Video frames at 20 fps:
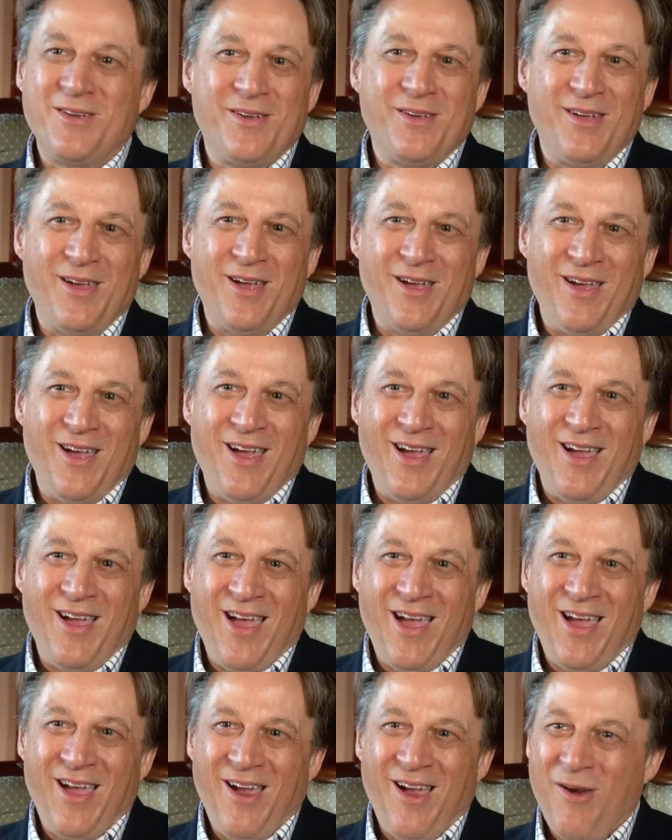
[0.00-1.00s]

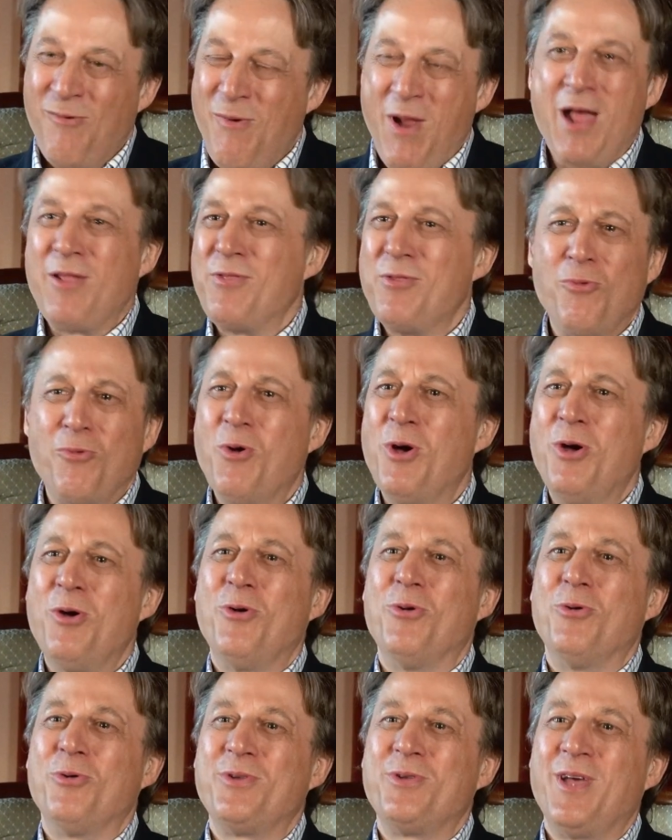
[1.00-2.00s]
around the
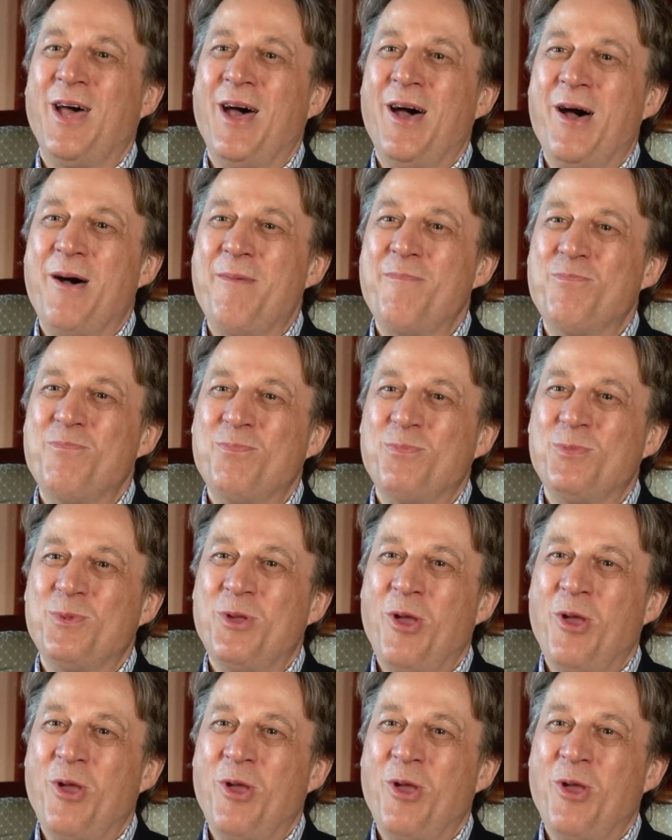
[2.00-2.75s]
world? As